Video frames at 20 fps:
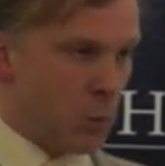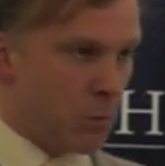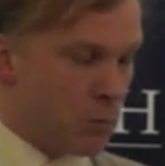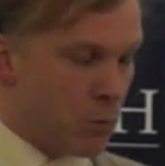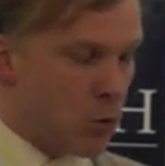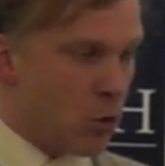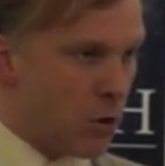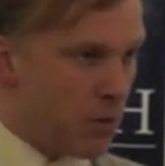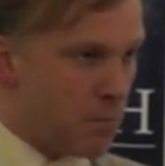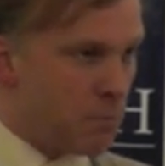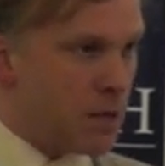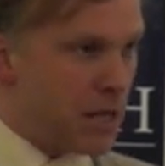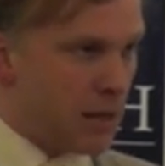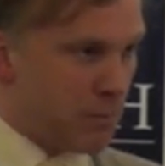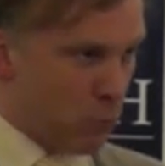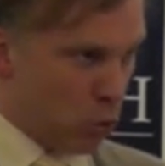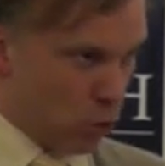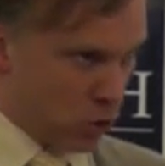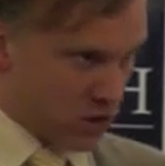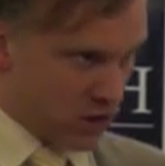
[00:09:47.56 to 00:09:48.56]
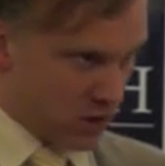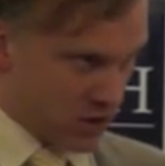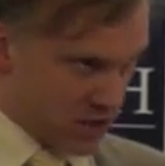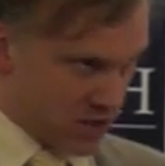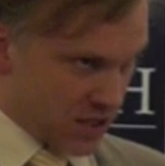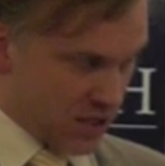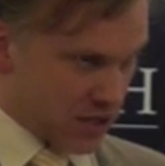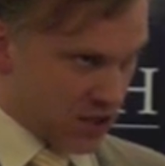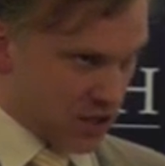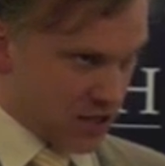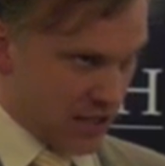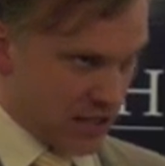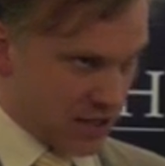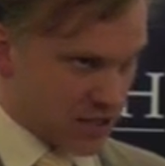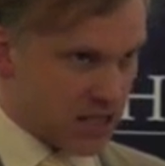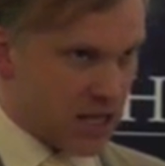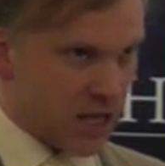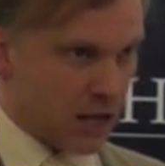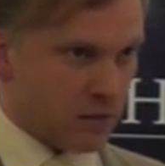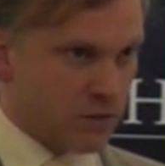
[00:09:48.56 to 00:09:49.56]
mere mortals such as
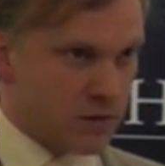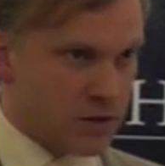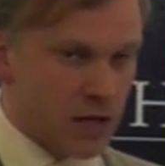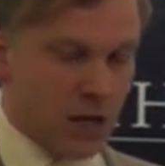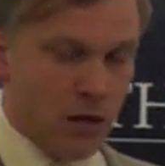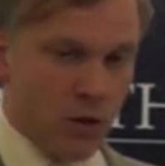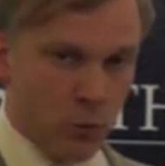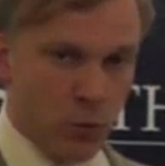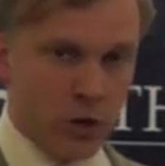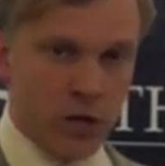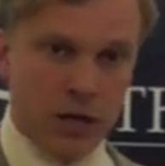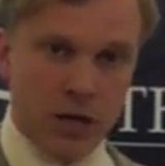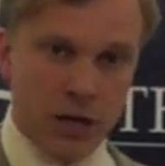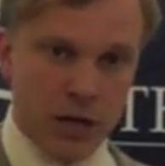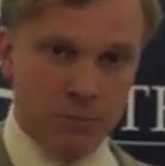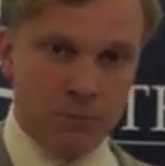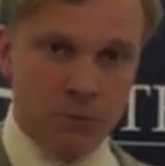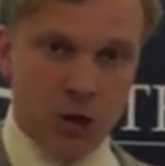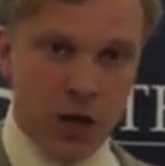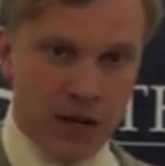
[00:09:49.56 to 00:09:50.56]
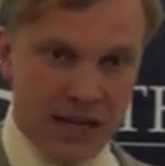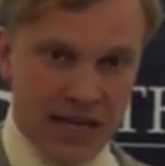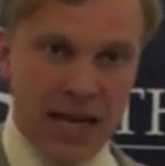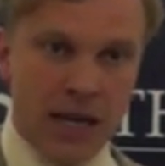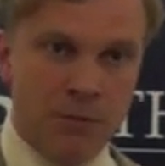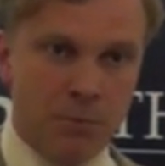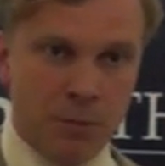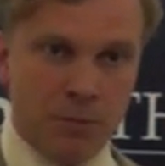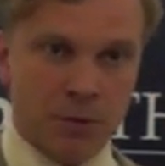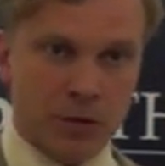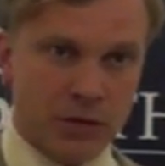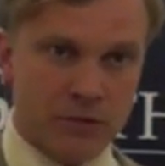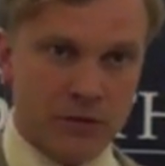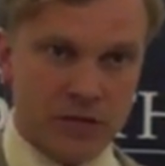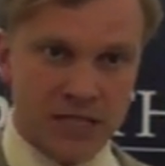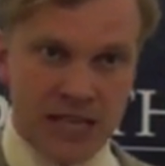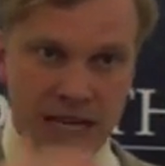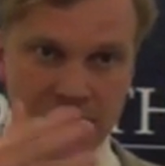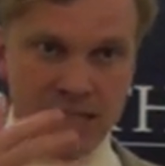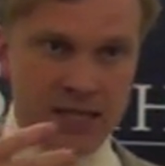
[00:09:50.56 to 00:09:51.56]
ourselves were not capable of
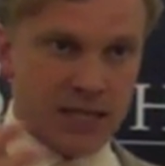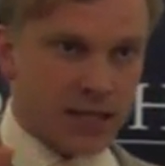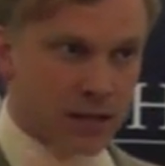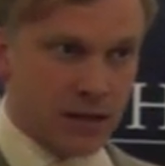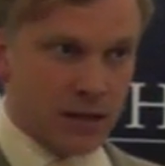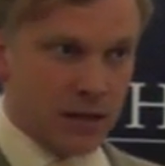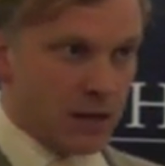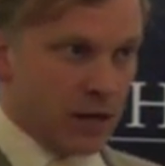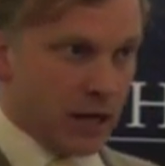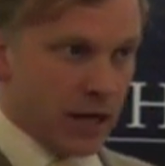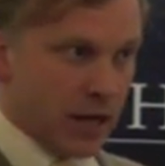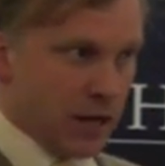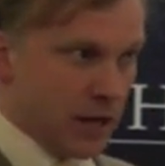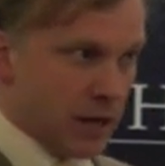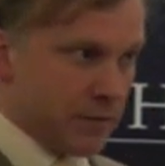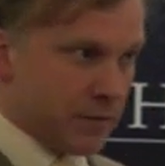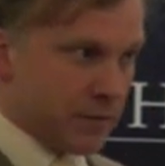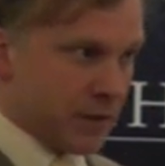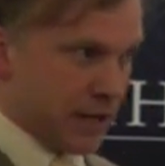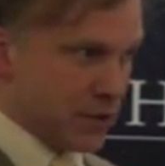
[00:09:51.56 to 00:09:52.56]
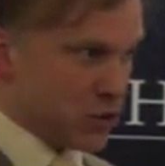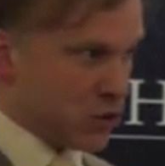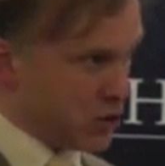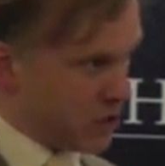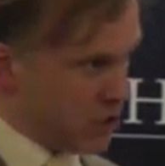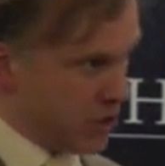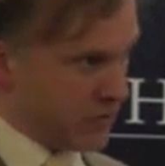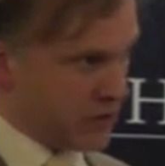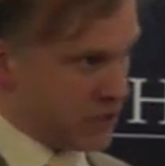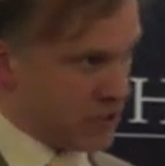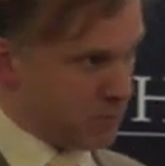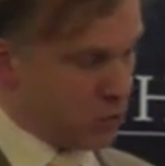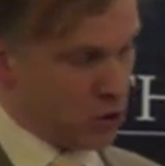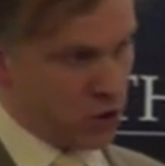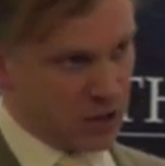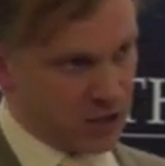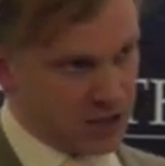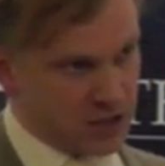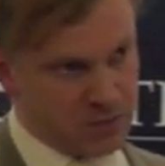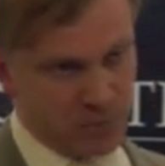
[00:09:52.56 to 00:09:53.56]
assessing financial services
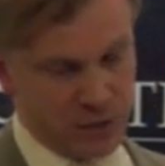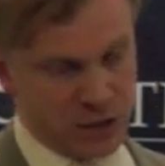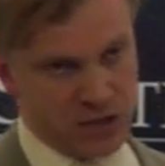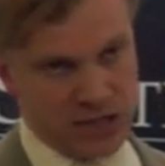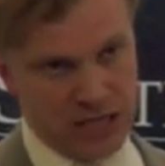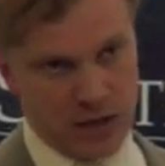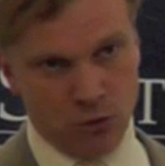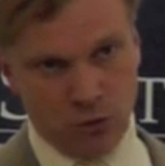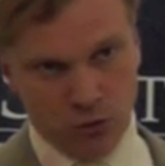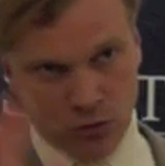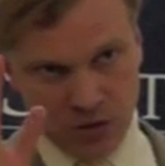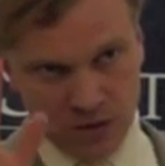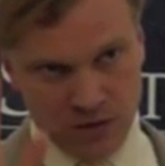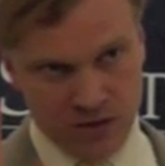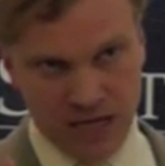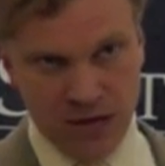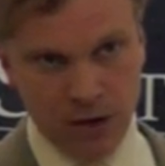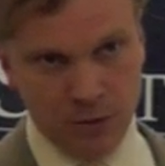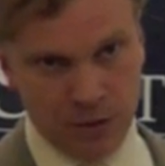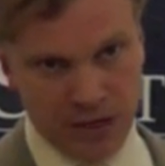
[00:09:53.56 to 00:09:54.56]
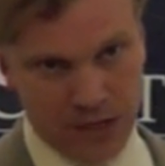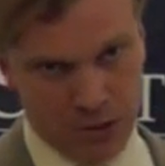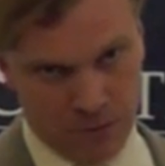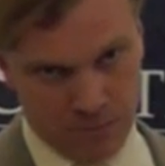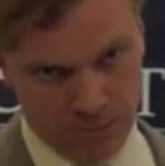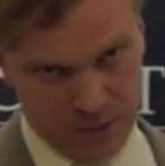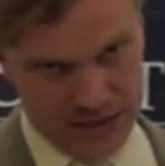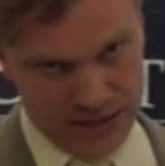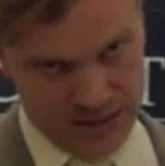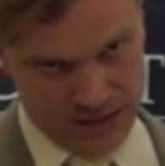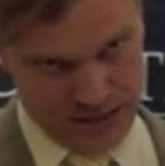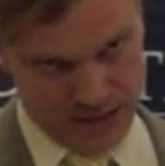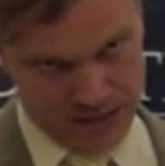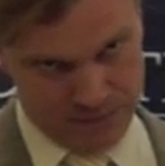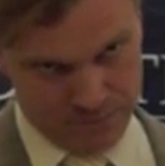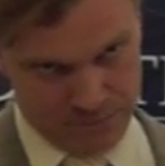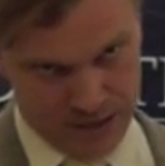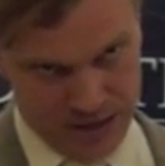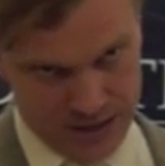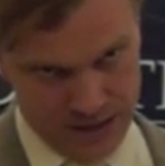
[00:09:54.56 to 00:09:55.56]
products because they were all terribly
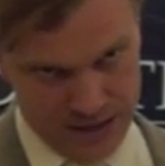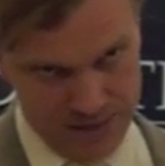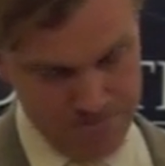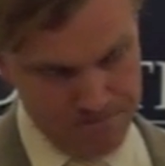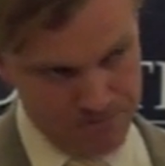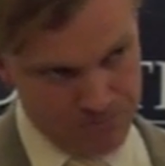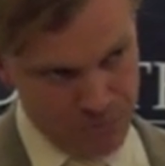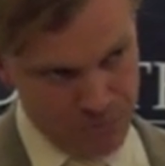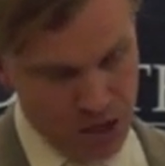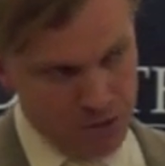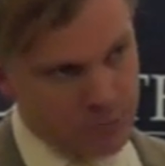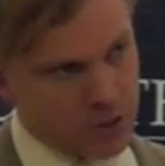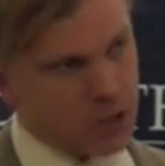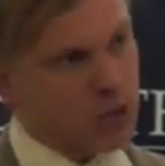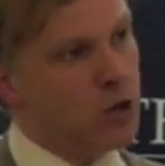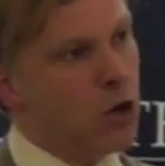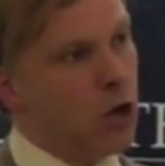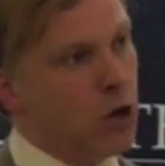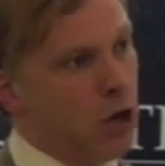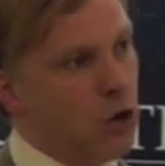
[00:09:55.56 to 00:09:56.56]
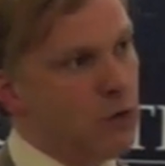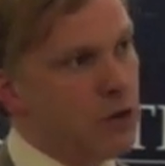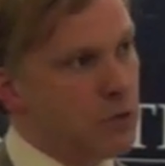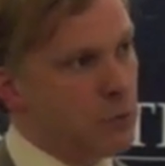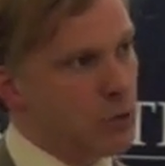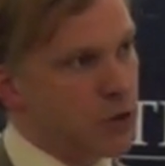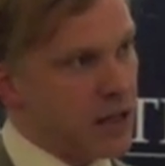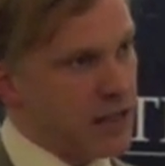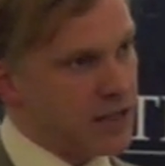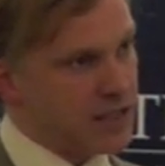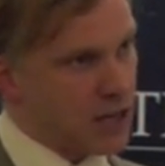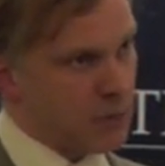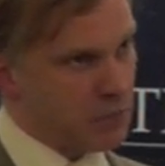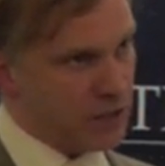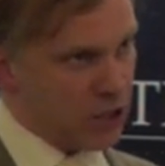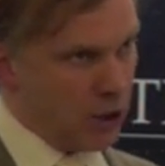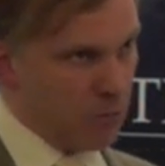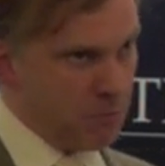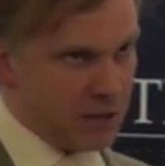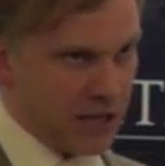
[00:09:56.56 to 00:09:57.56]
complex, partly. But not only were they
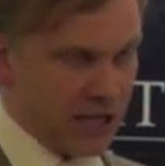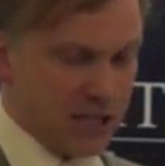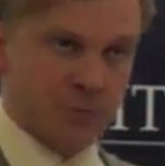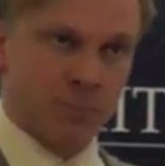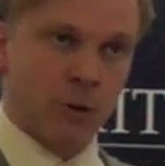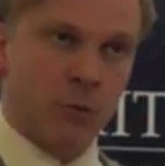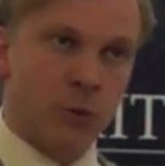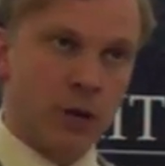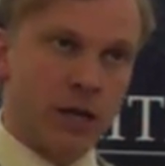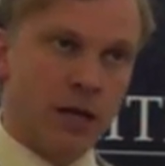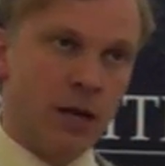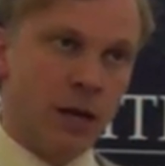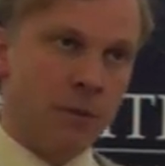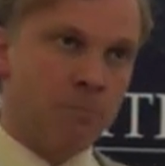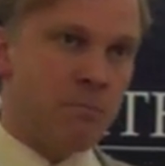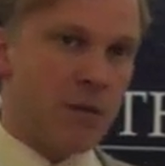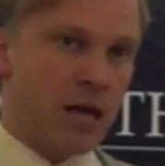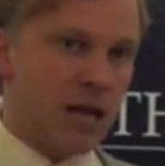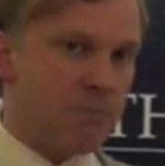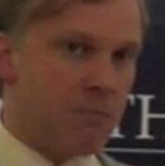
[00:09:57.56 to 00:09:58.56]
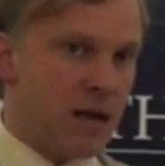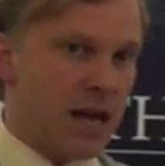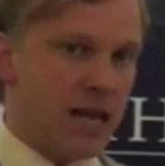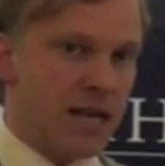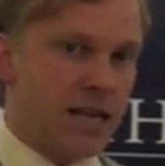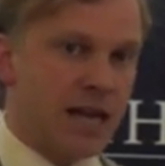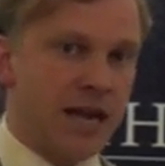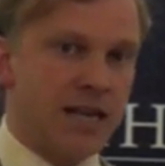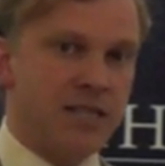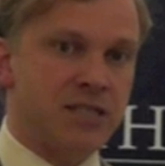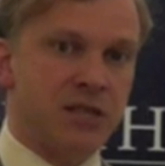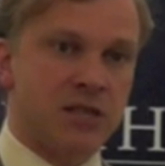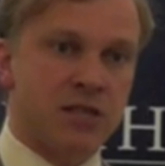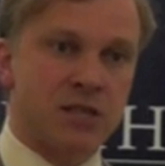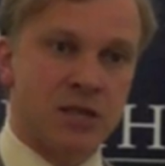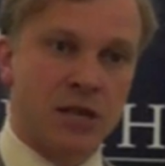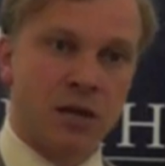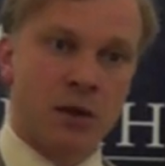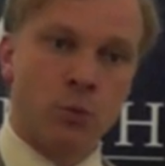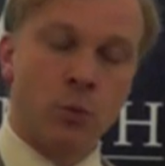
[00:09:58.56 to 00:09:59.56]
terribly complex, but in many
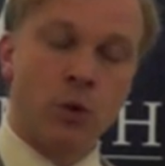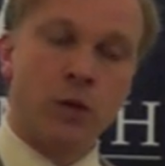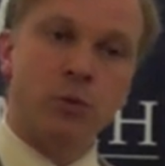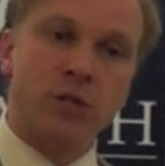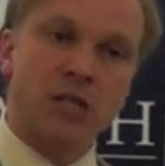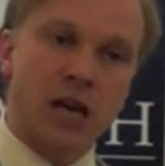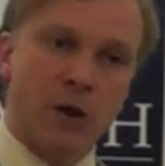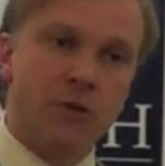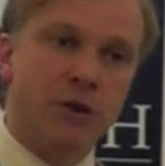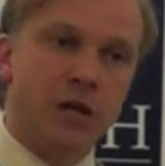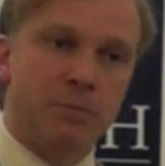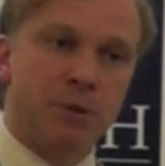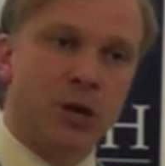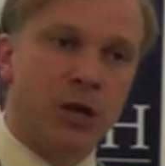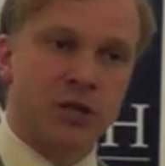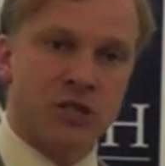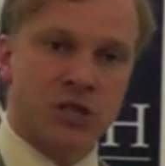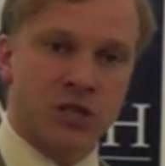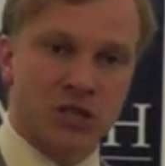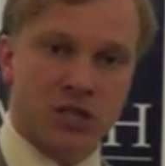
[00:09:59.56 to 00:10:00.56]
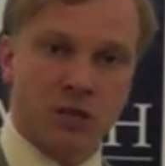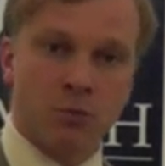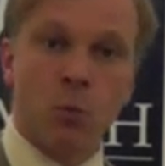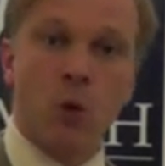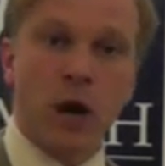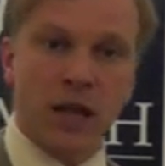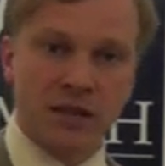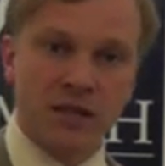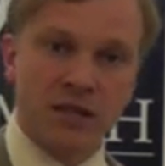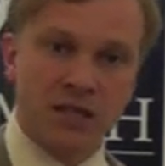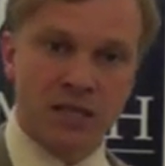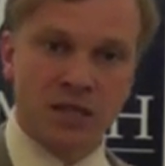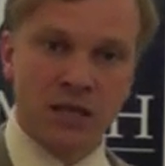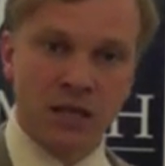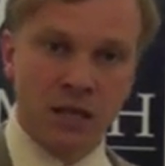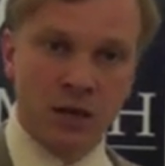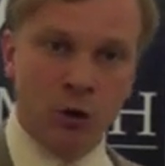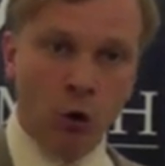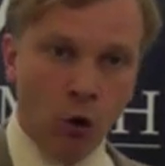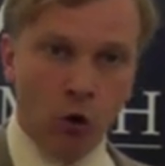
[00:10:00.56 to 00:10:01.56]
cases, we would only purchase them
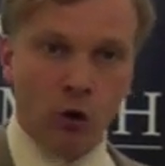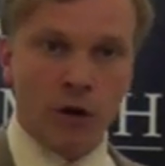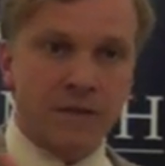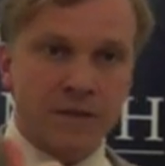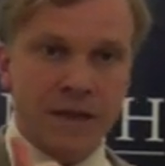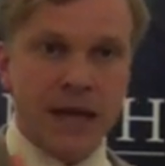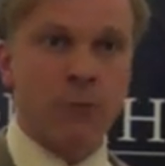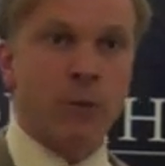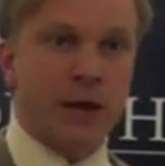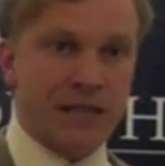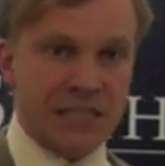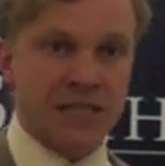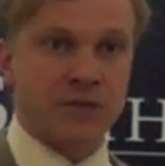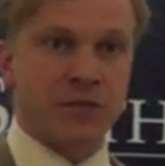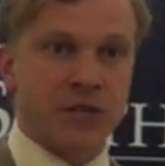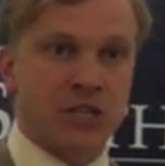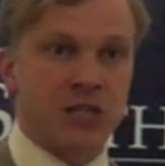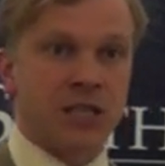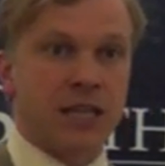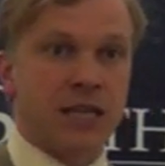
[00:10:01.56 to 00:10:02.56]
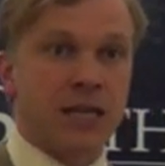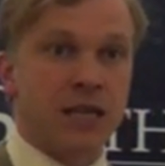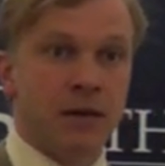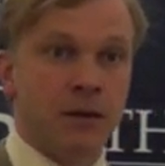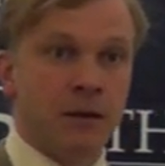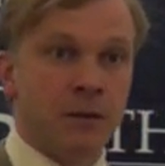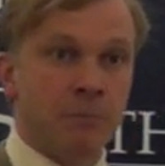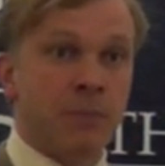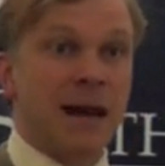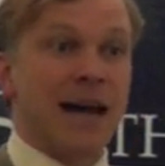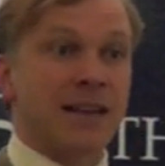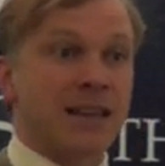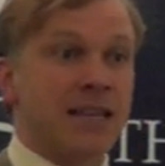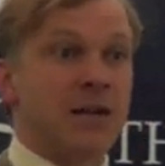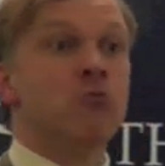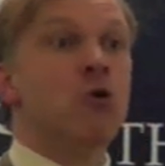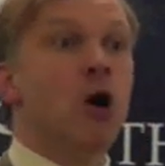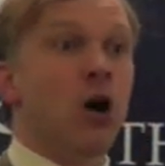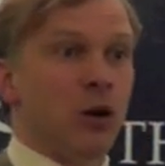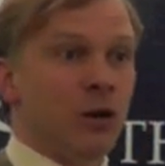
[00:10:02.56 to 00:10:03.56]
once or if they went sufficiently
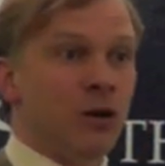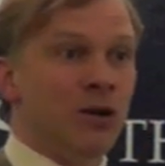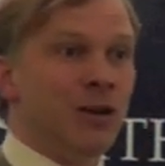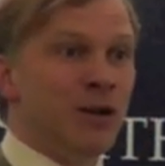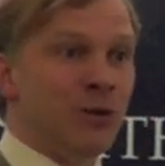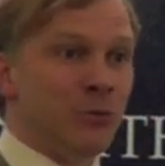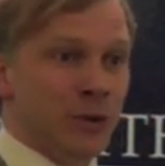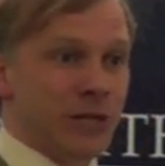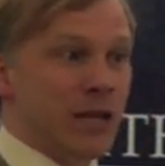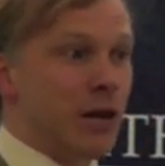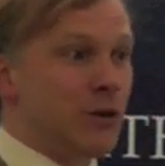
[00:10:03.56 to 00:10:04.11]
badly wrong, we'd